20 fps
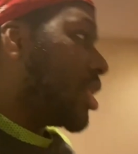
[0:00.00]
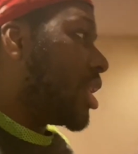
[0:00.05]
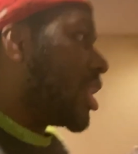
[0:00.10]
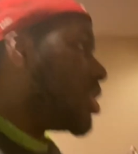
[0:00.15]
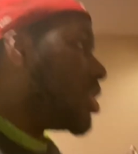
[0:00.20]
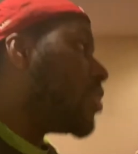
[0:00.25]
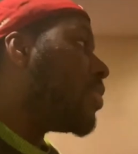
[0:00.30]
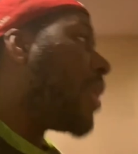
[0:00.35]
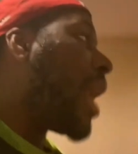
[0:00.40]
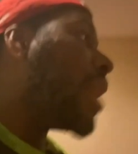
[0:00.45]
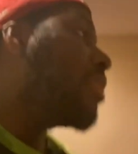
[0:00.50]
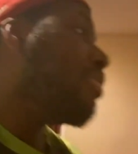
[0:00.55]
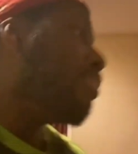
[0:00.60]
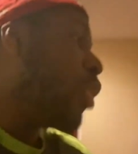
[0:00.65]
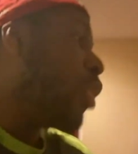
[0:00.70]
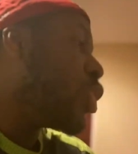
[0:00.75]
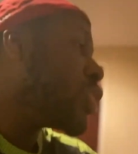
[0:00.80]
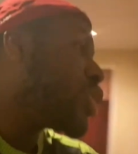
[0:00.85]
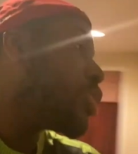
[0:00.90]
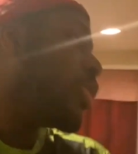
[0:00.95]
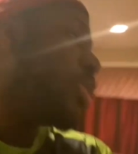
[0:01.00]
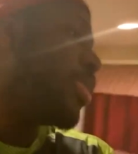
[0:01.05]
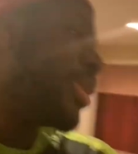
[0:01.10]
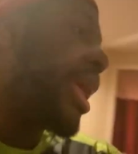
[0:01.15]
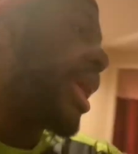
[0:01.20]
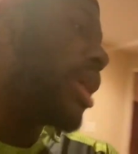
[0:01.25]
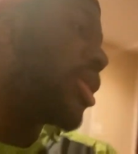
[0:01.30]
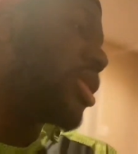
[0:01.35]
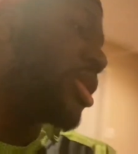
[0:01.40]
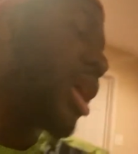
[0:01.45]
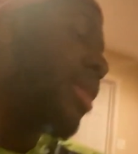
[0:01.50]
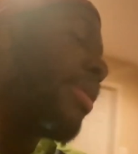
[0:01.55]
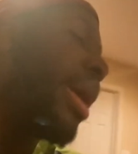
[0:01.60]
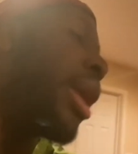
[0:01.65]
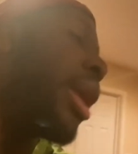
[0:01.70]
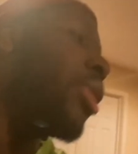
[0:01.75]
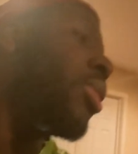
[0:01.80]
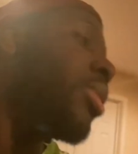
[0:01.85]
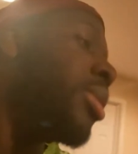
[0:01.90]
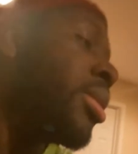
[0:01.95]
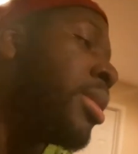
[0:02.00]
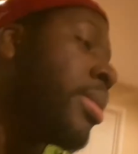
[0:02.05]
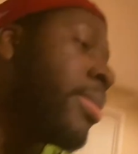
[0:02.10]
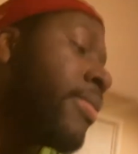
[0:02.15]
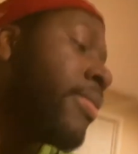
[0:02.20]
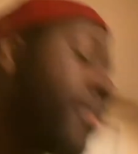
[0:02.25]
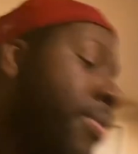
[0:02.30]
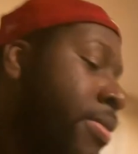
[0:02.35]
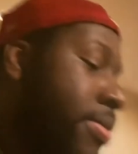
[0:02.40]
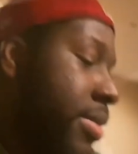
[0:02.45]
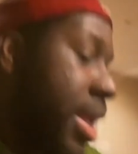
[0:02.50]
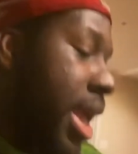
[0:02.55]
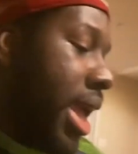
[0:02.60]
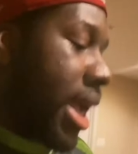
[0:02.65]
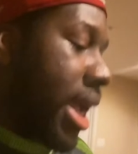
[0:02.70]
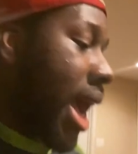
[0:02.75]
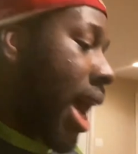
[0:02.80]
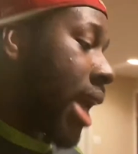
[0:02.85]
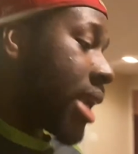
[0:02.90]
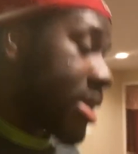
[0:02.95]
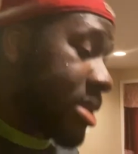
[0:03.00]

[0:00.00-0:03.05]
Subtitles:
Because you've had multiple players come out and kind of